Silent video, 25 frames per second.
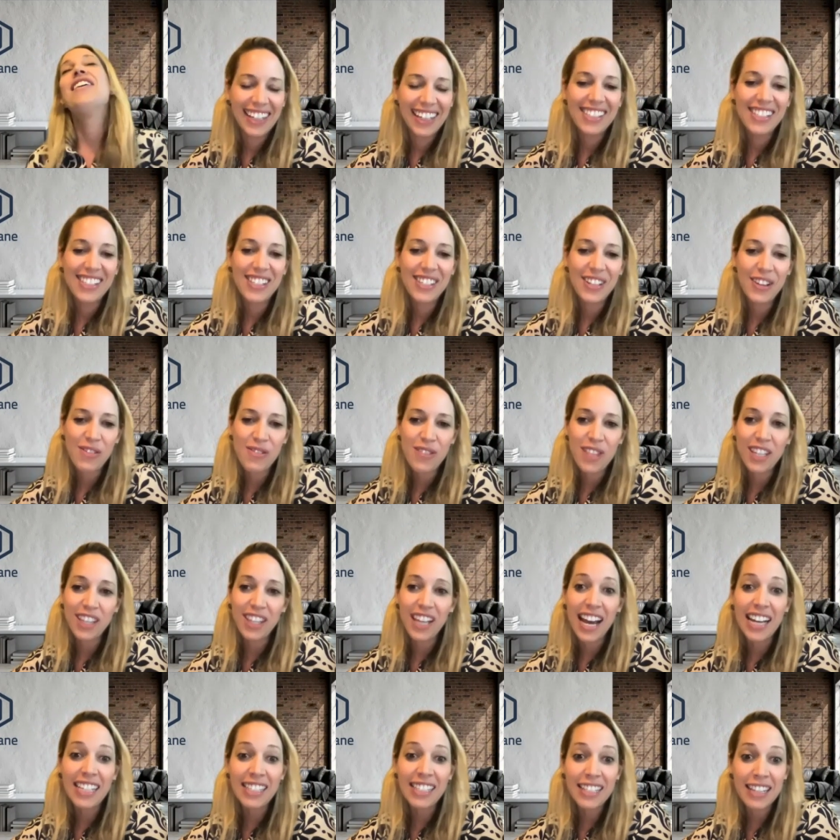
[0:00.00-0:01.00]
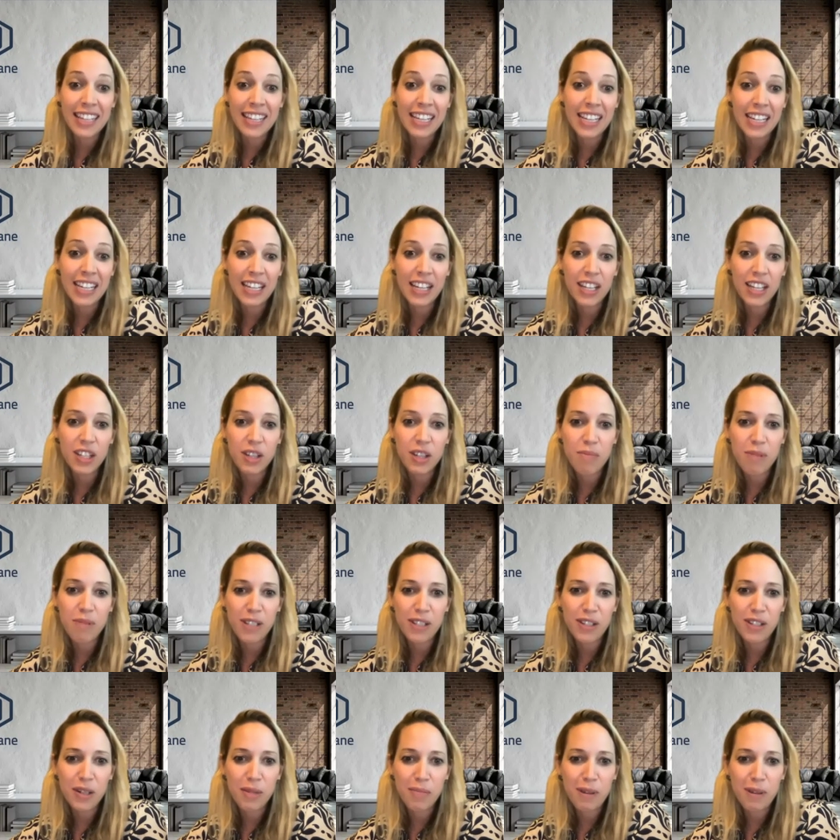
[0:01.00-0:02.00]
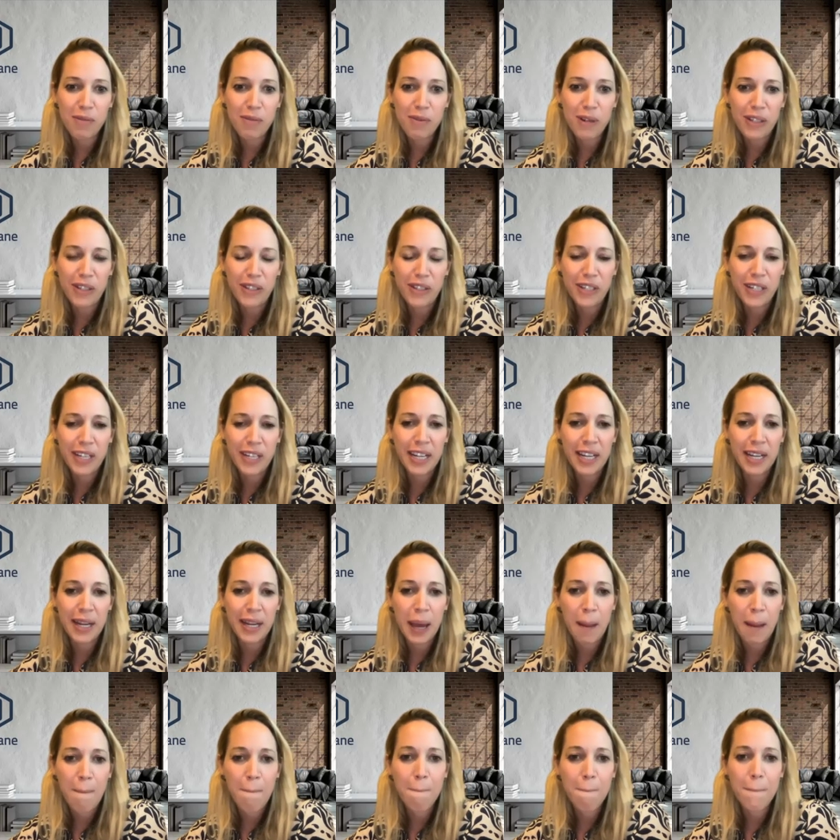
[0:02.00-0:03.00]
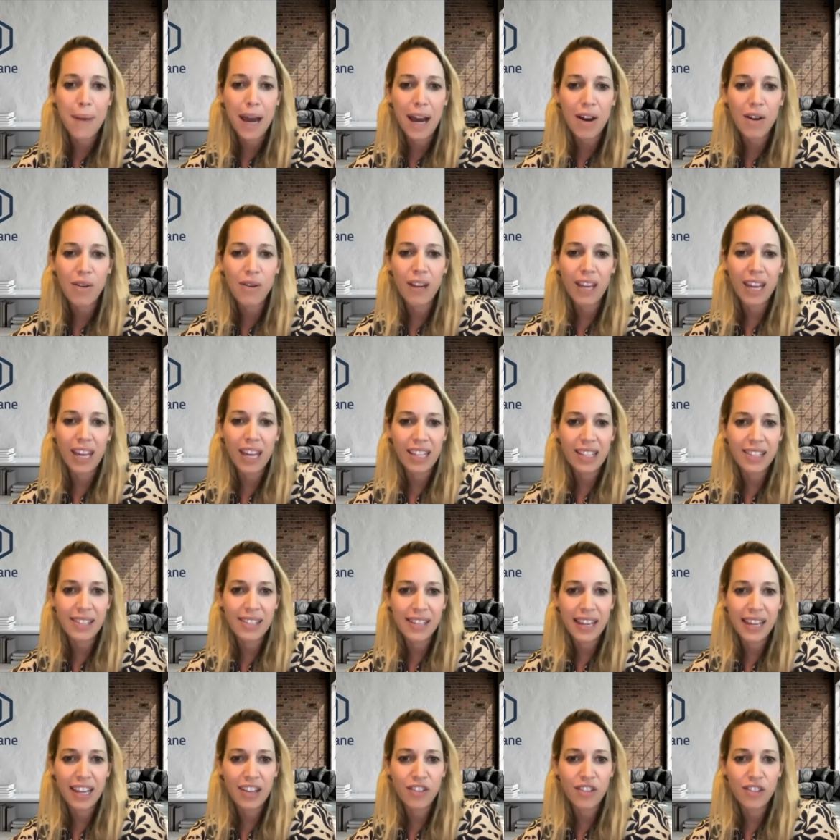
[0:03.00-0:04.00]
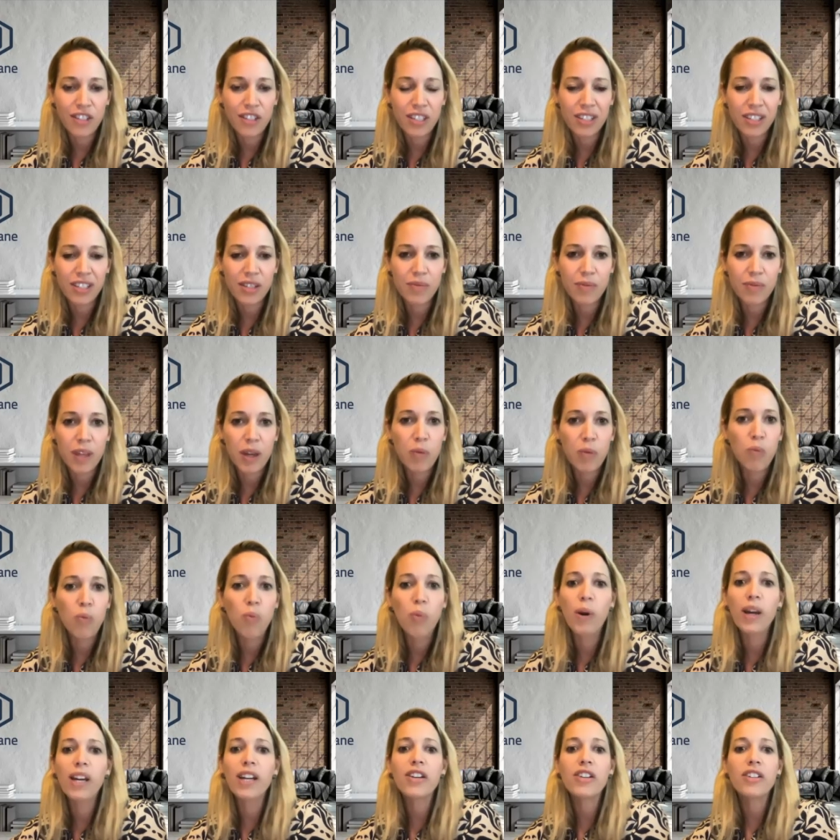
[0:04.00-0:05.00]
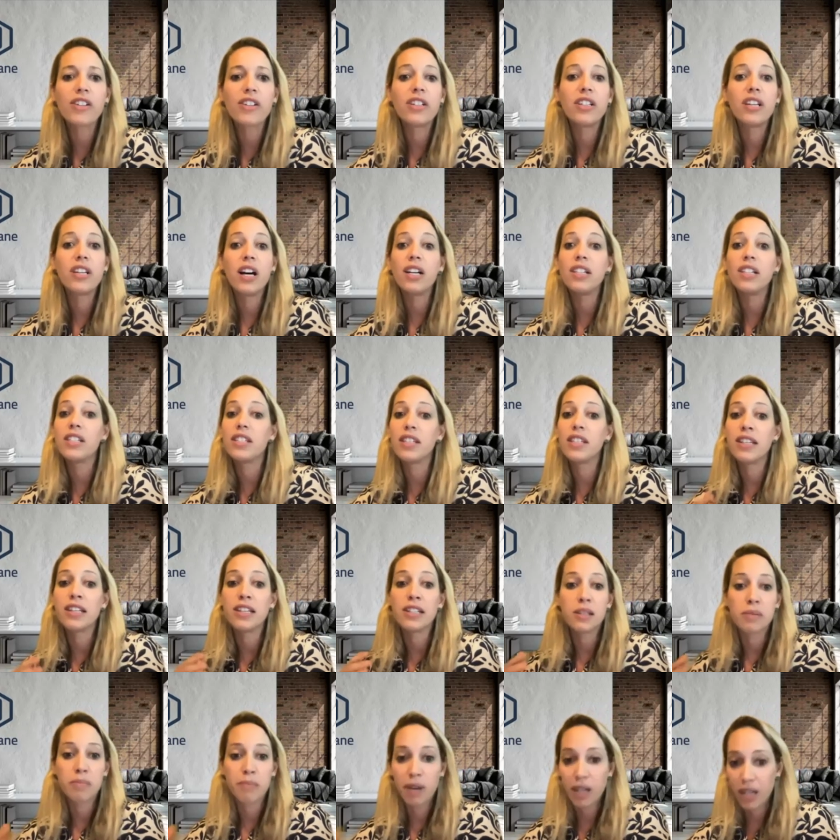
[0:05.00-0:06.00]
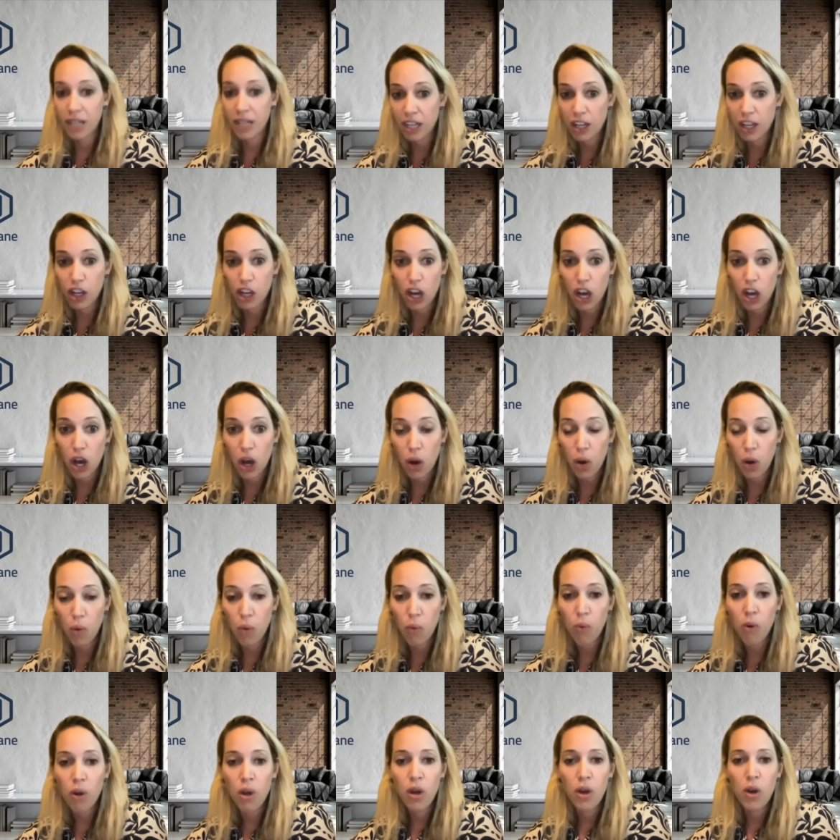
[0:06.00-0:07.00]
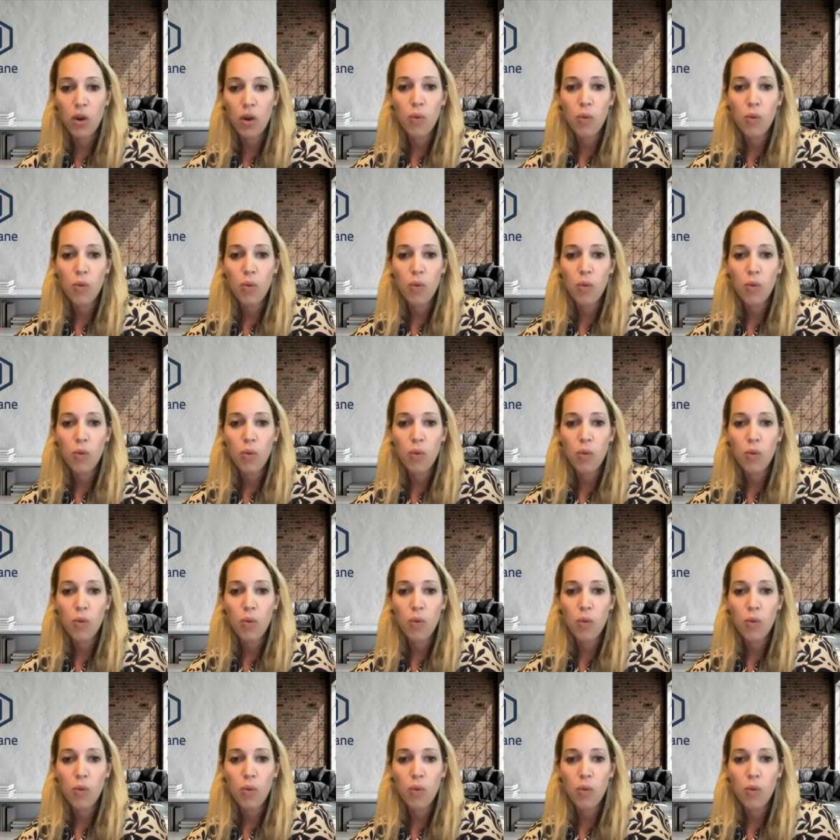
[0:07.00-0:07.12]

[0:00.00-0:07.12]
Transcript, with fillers: So, the last thing you must all be wondering about ACH is then where does this money go